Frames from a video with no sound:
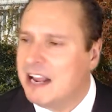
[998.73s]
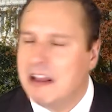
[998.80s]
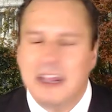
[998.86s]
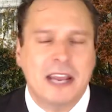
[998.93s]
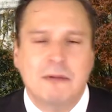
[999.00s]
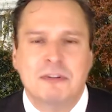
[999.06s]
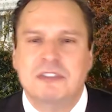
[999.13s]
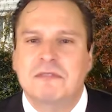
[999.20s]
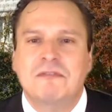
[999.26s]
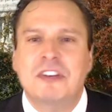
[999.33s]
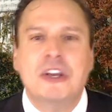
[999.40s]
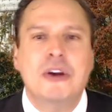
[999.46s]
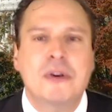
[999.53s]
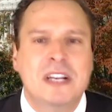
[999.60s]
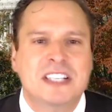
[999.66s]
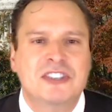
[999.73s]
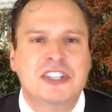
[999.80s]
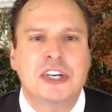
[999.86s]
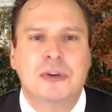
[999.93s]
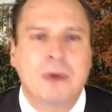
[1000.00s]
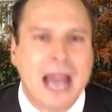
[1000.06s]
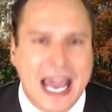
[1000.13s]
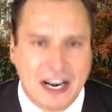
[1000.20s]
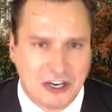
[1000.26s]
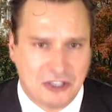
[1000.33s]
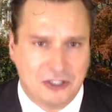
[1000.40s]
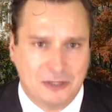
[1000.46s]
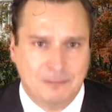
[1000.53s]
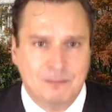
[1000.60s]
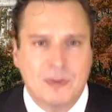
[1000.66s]
he was viewed as
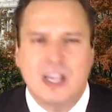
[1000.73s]
tyrannical.